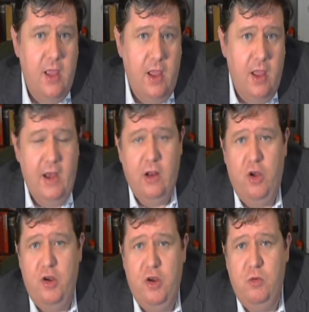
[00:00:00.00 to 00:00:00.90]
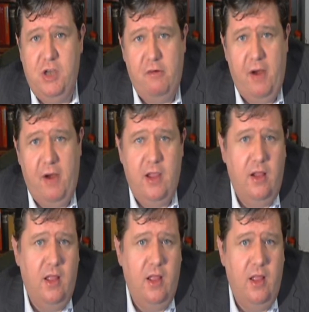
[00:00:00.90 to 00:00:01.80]
Any lord who was
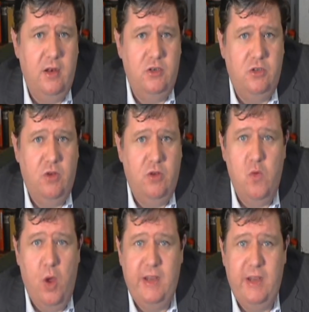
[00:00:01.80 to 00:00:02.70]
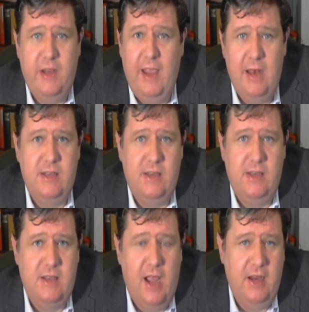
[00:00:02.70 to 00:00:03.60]
tyrannical and worked against this
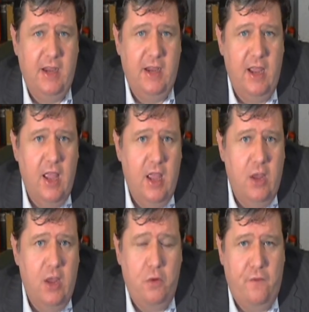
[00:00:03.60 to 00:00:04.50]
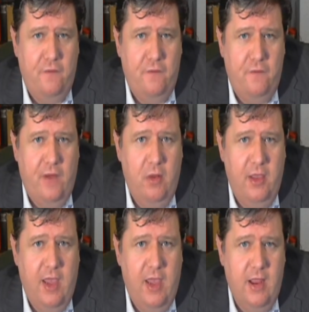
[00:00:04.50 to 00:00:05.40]
idea would fall foul of the
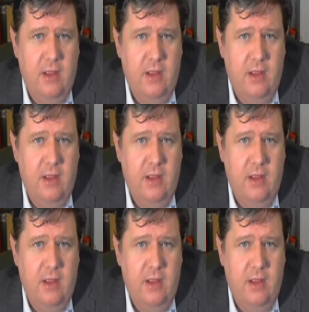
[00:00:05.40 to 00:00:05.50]
king.